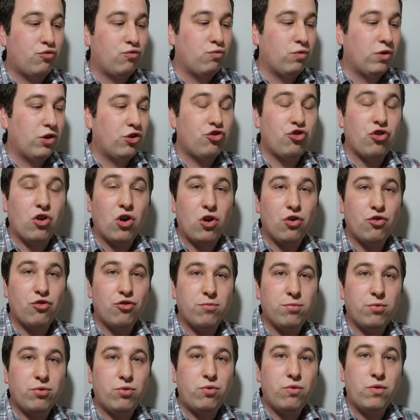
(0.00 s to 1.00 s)

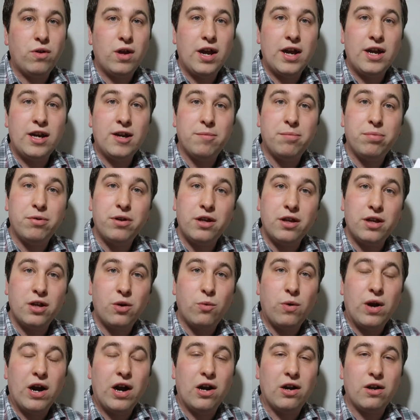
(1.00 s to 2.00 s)
rechargeable, and completely
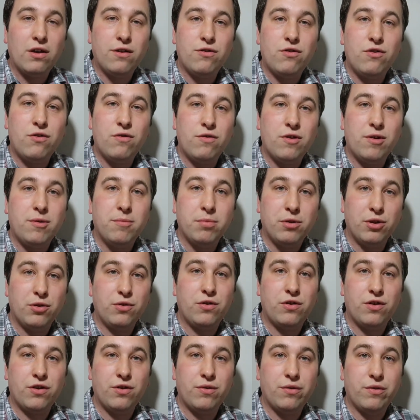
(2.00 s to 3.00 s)
wireless using
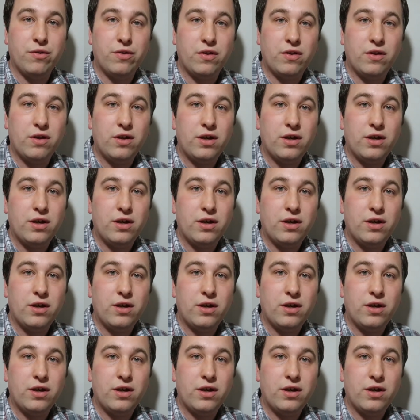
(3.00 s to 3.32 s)
Bluetooth.